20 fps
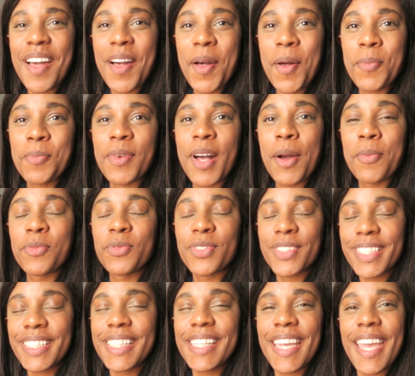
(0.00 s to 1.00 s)
um, I'm
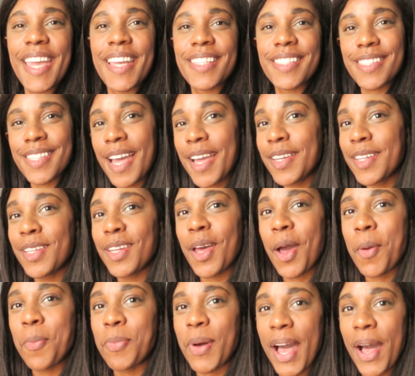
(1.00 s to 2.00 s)
really excited
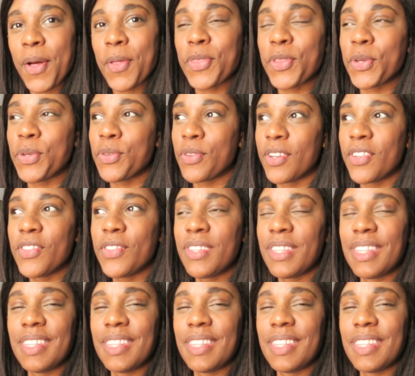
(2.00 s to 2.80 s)
about the growth